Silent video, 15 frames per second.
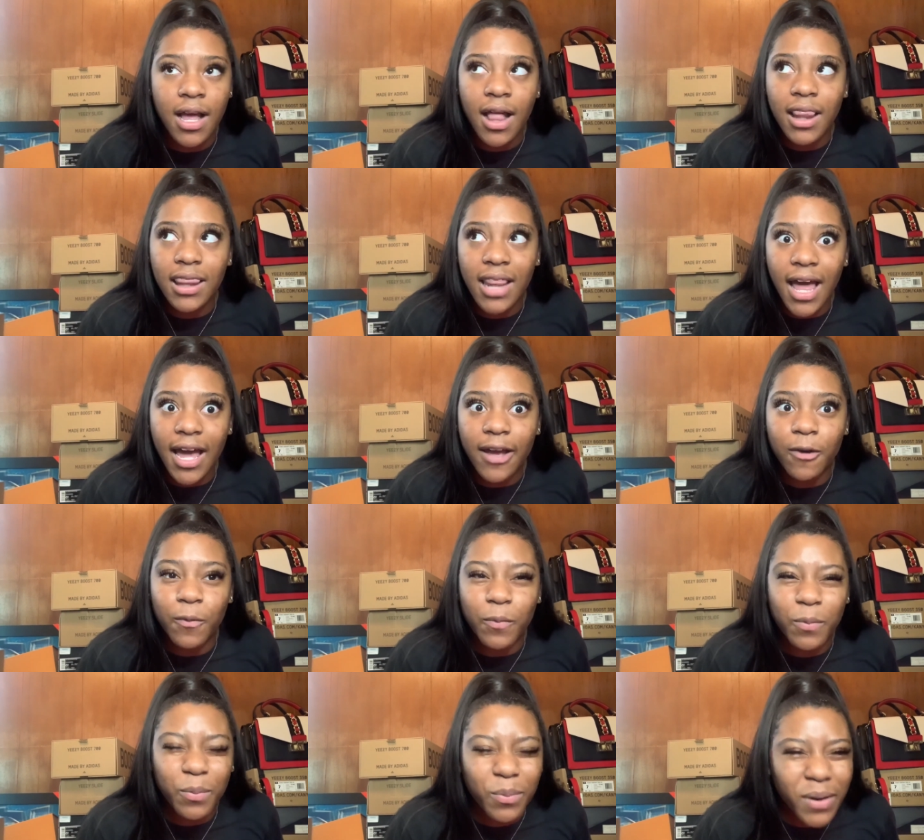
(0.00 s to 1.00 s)
Like,
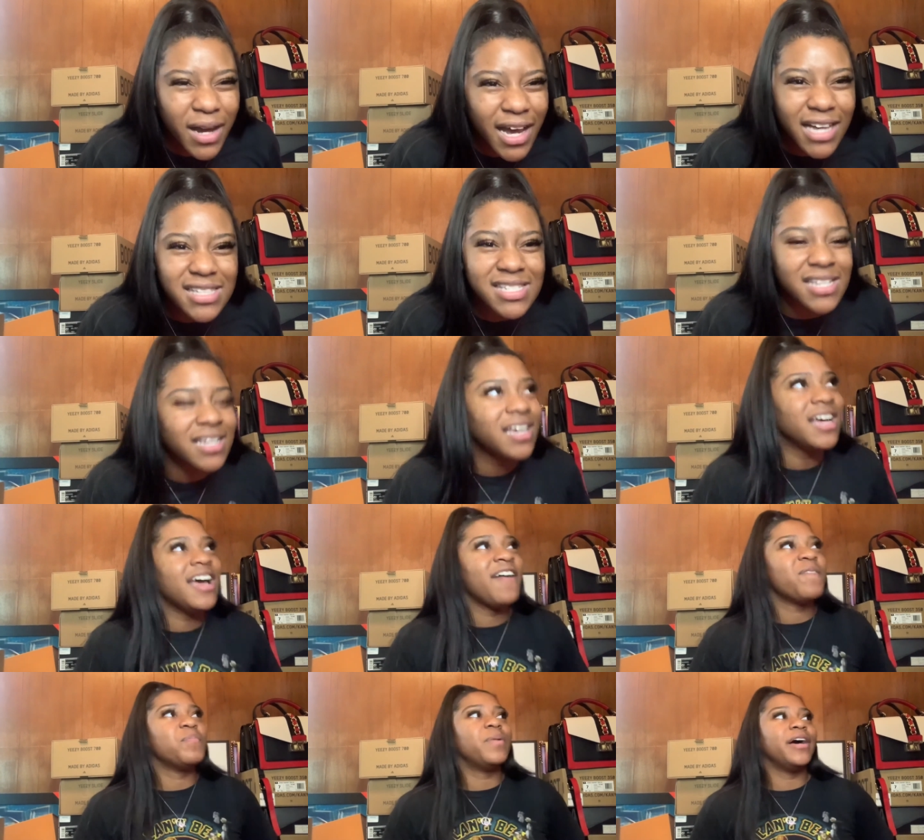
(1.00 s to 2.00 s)
What?
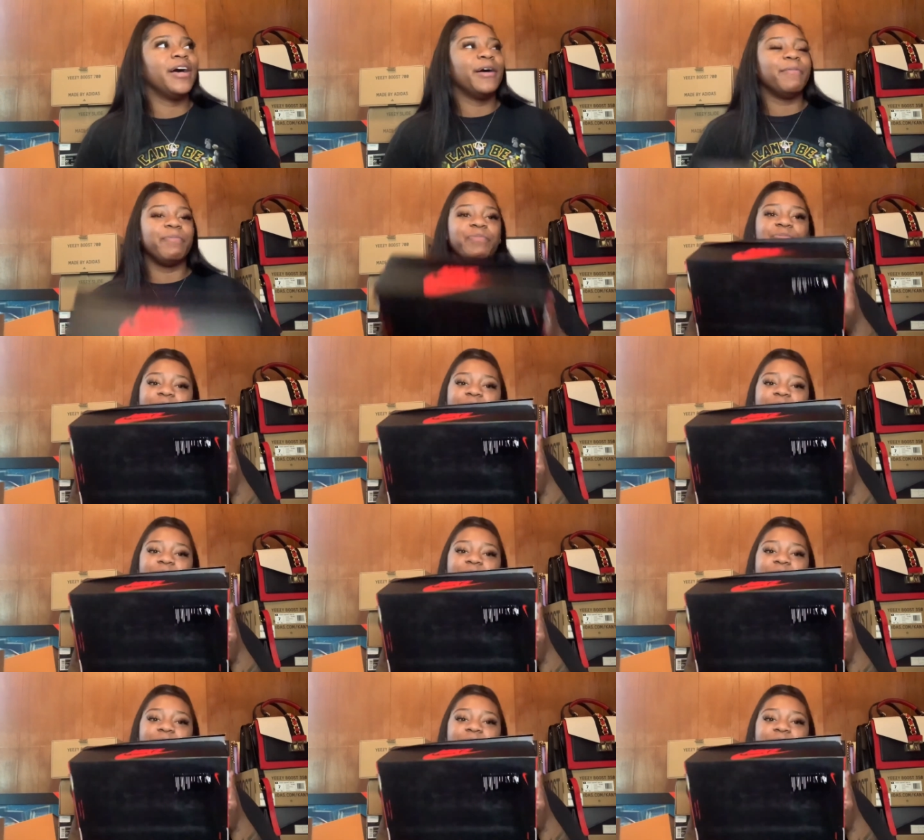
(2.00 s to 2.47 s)
but